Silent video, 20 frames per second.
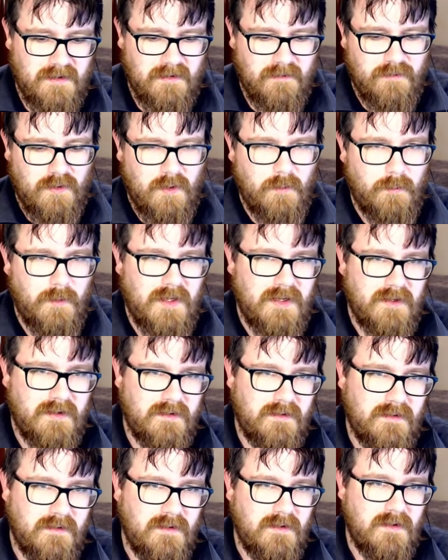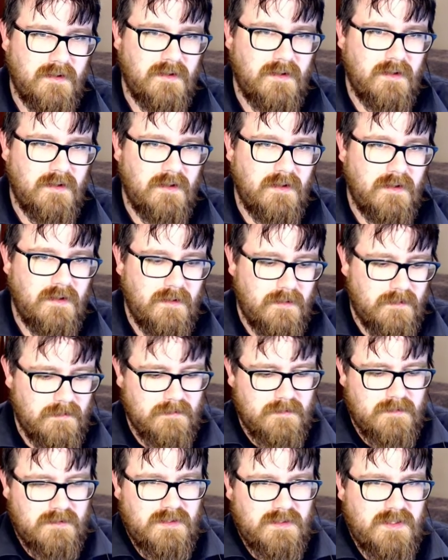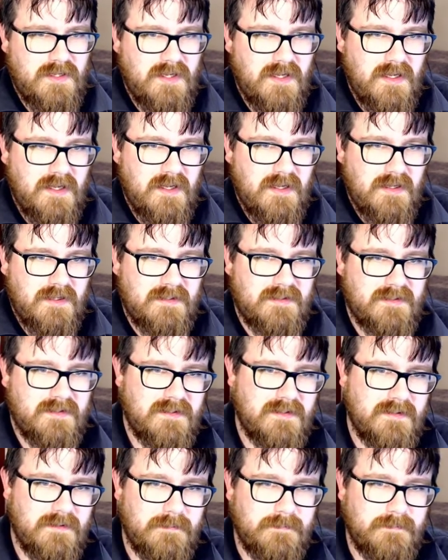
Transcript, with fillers: if I went text,